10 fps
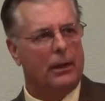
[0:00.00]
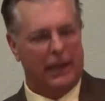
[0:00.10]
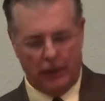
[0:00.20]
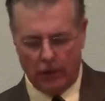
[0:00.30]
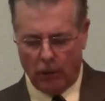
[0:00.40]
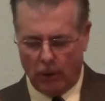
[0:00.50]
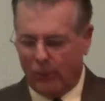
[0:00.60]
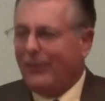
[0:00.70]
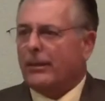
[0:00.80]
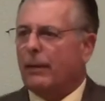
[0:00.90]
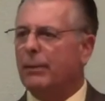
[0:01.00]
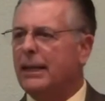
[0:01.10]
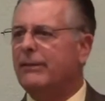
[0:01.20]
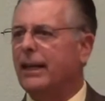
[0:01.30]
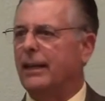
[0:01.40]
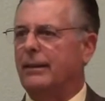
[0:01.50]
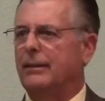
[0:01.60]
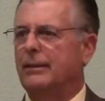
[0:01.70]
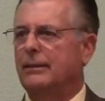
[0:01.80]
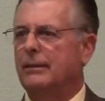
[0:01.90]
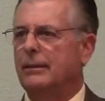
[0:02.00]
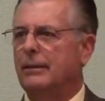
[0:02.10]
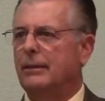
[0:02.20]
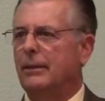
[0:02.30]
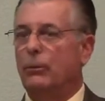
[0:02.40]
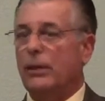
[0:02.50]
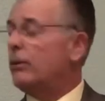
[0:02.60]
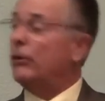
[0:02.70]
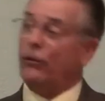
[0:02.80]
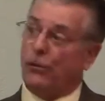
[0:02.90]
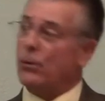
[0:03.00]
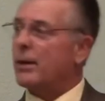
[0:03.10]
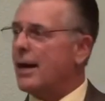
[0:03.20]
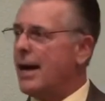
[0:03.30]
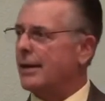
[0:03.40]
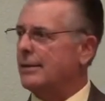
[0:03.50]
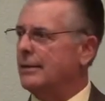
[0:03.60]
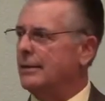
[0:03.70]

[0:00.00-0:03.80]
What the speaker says: And you know what? We start believing it, whether it's true or not.